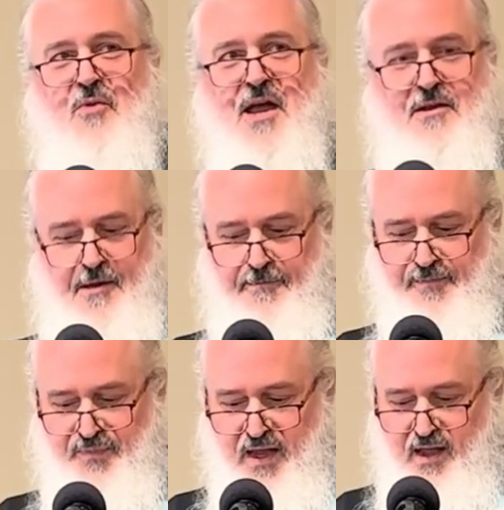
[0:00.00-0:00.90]
Watie.
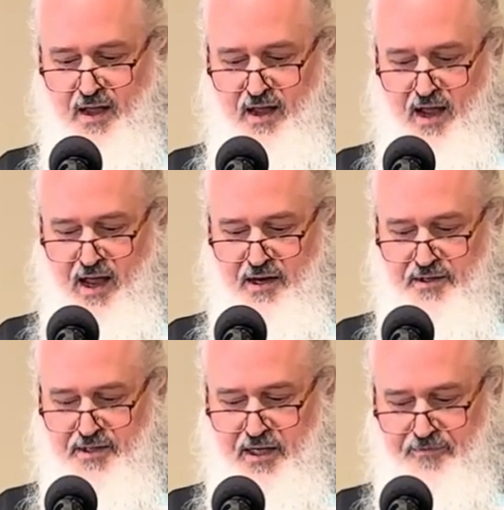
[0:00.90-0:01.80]

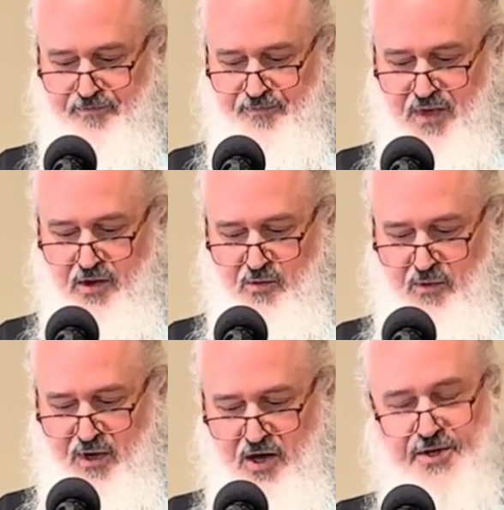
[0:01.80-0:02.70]
And uh, you,
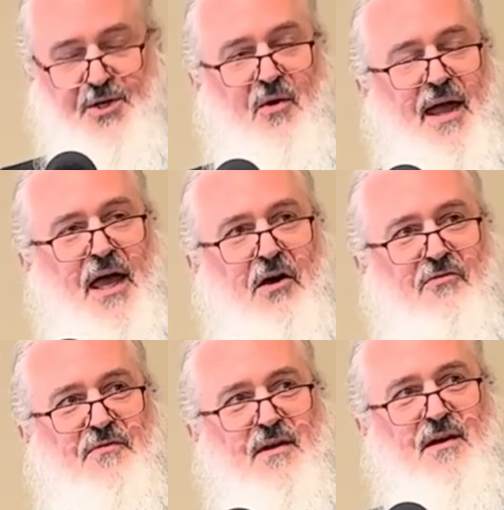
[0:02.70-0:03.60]
we also
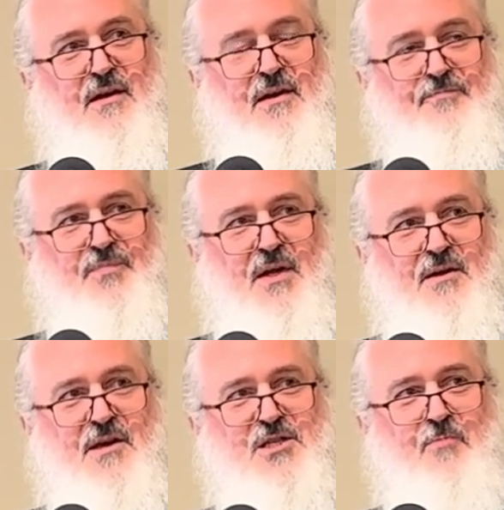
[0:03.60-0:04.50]
have
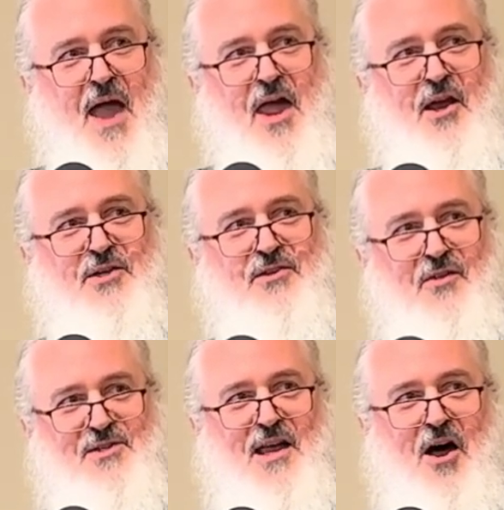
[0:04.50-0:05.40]
Hispanics in
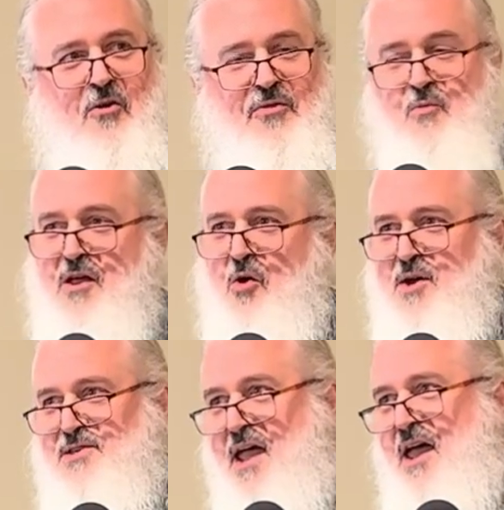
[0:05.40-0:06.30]
the South, and we
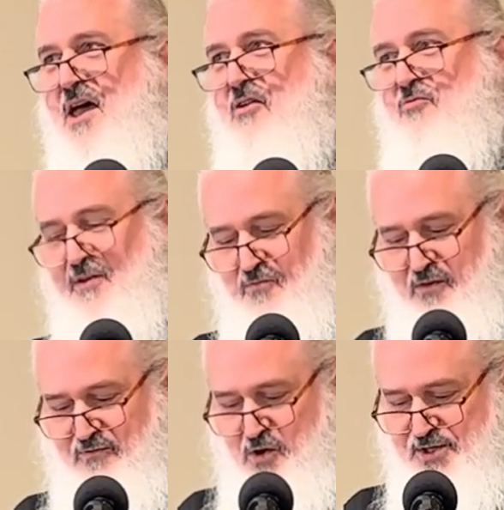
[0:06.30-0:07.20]
always have. We,
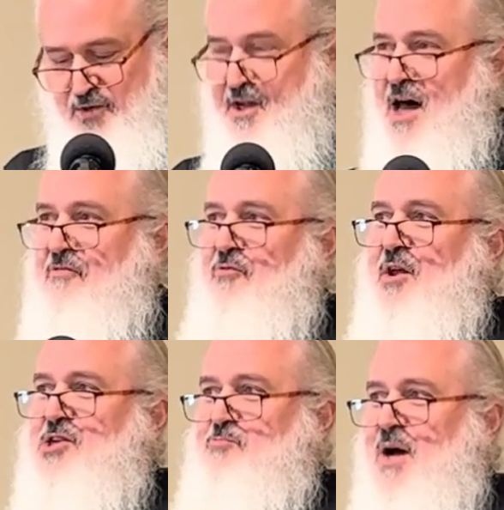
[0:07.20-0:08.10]
we've also got a
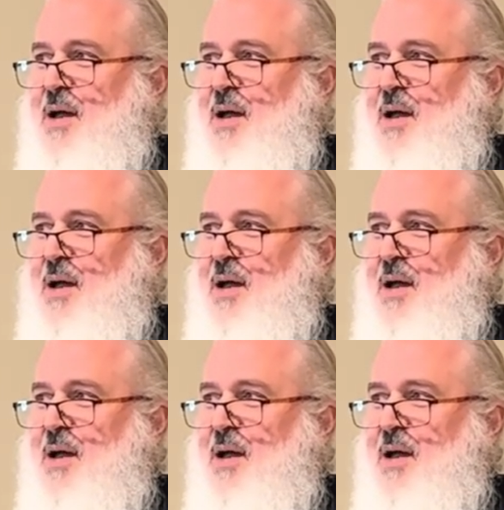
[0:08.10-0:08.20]
French